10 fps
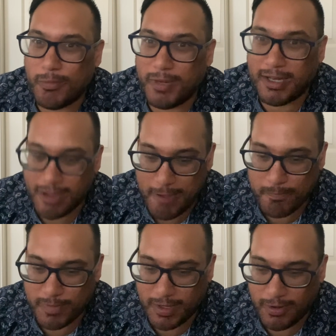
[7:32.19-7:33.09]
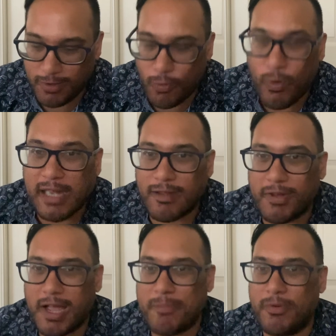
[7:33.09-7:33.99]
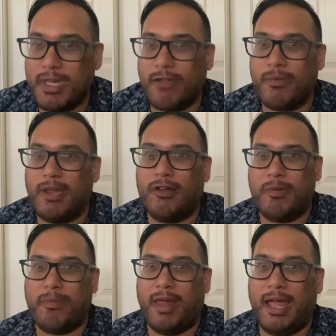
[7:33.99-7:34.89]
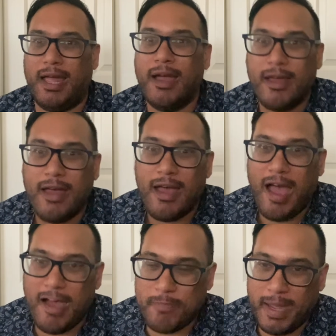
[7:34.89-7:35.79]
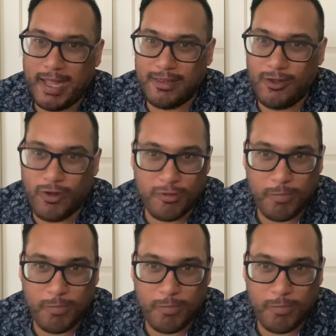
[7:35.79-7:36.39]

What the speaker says: then it's absolutely a waste of a couple of years when he could have been playing halfback at the Knights.